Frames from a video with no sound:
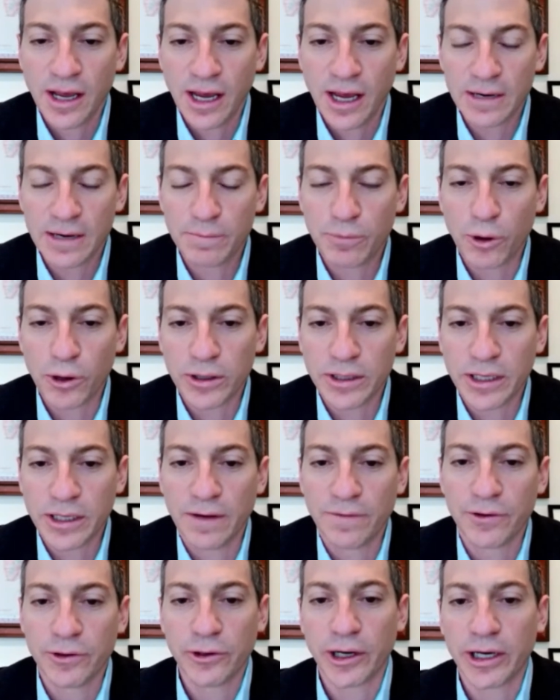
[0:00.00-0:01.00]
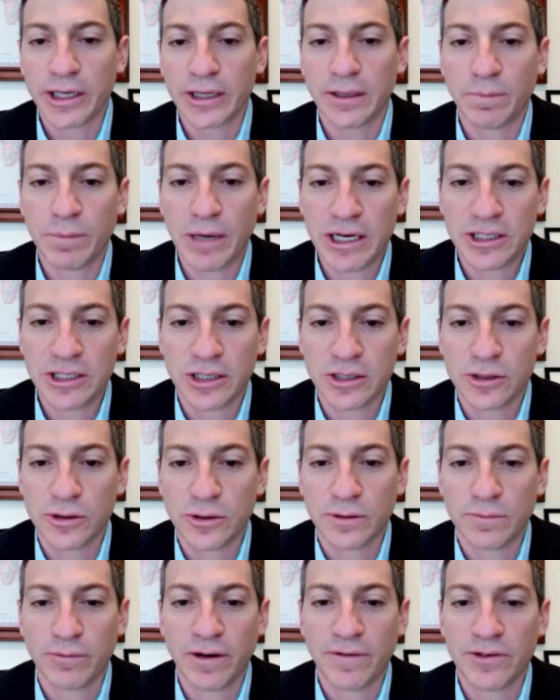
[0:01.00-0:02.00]
And importantly, if you look at the patients
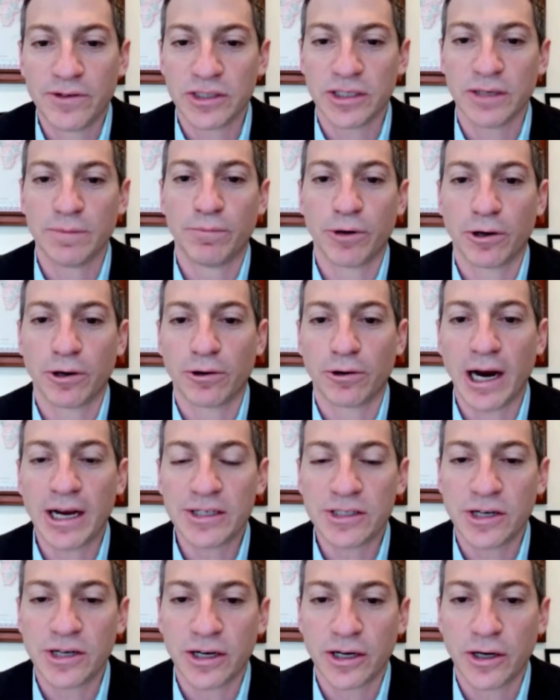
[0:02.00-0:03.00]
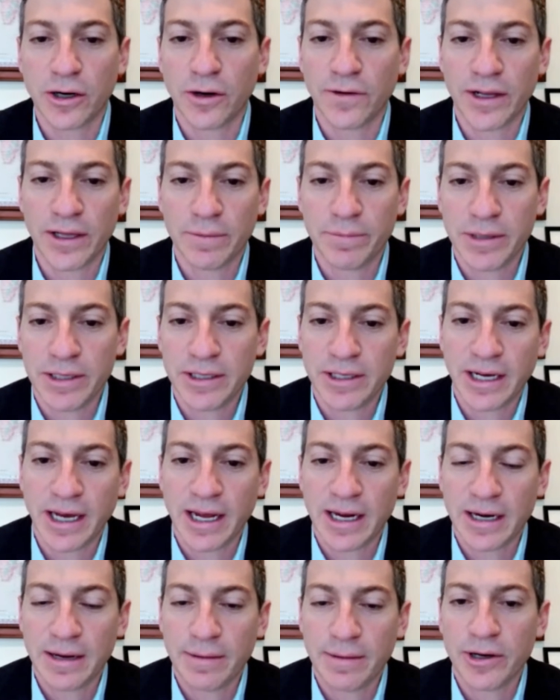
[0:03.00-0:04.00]
who had previously progressed on a covalent
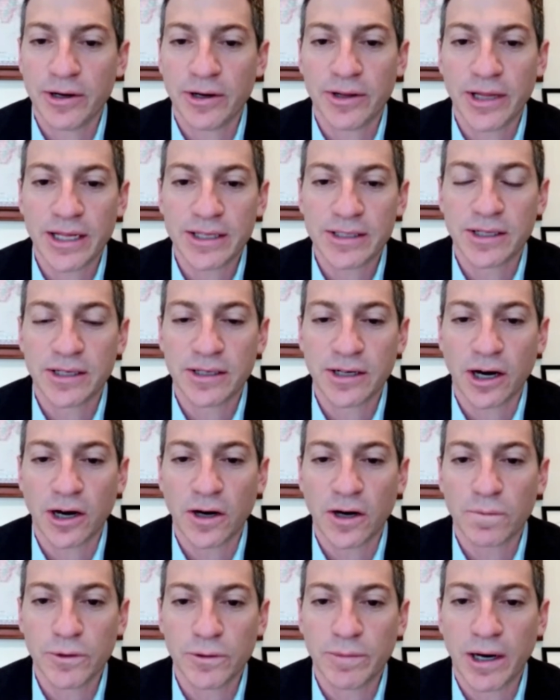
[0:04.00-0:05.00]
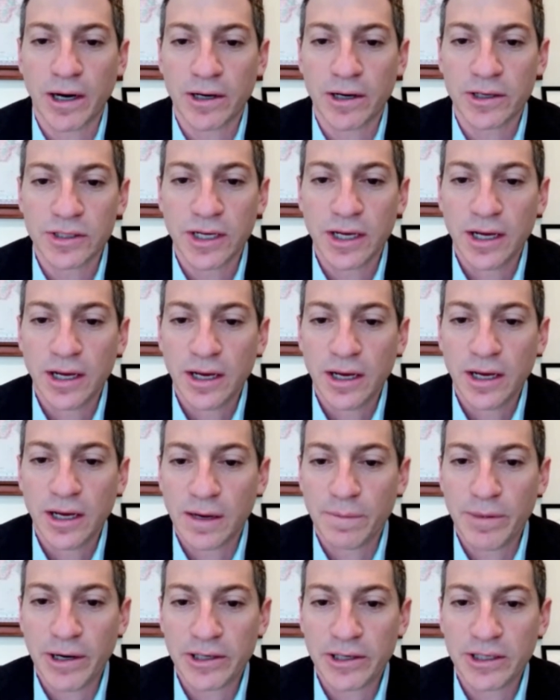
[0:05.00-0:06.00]
BTK inhibitor, that's the dark blue bars,
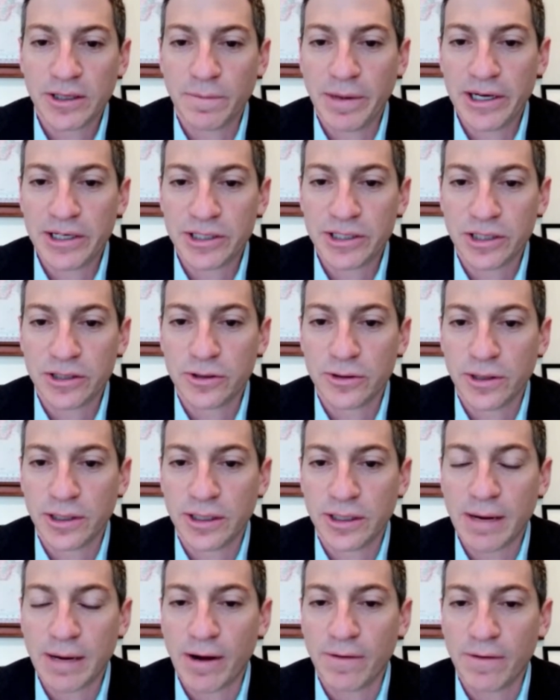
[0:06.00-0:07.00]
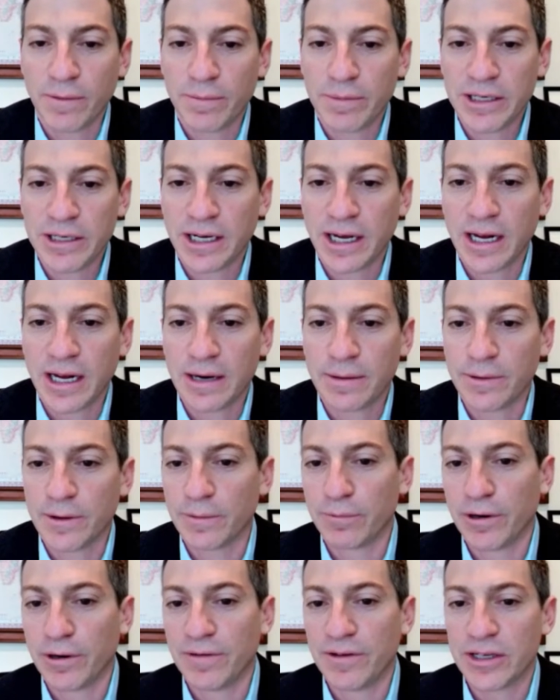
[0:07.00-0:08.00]
compared to the patients who had come off a BTK
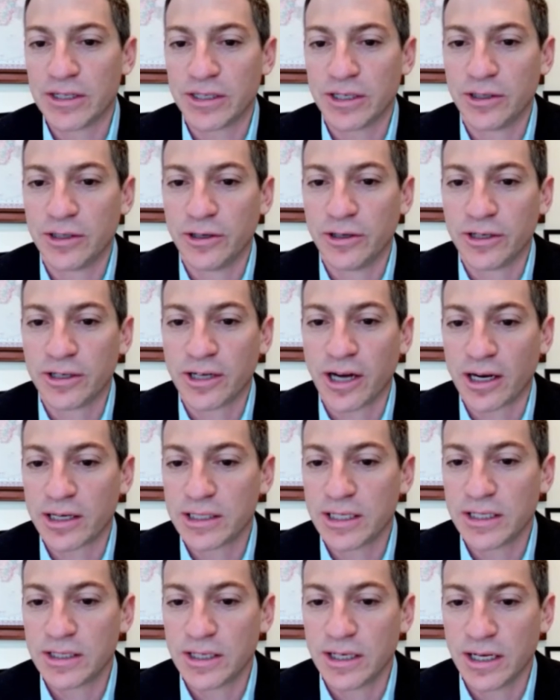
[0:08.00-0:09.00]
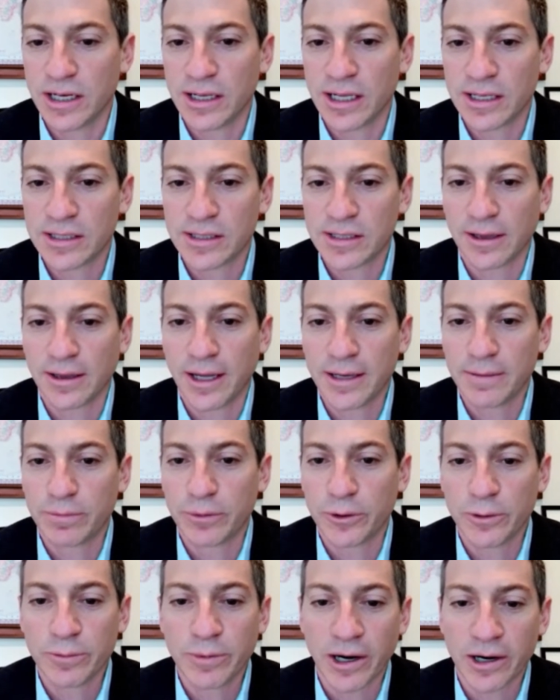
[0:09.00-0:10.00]
inhibitor previously due to toxicity, that's the light
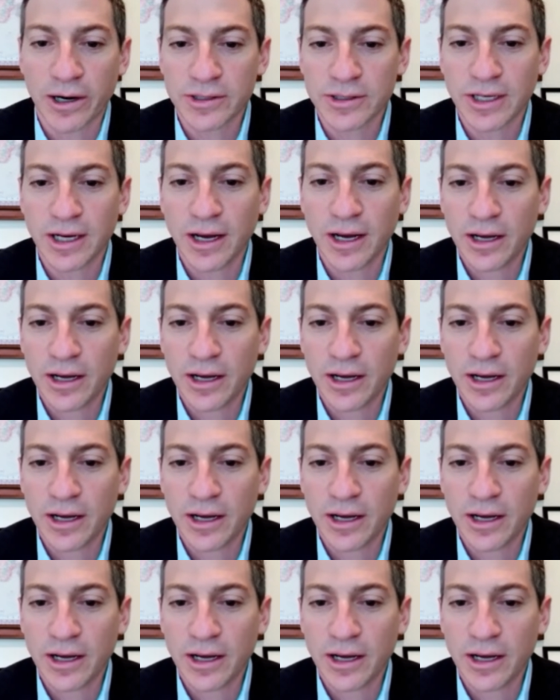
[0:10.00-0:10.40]
blue bars,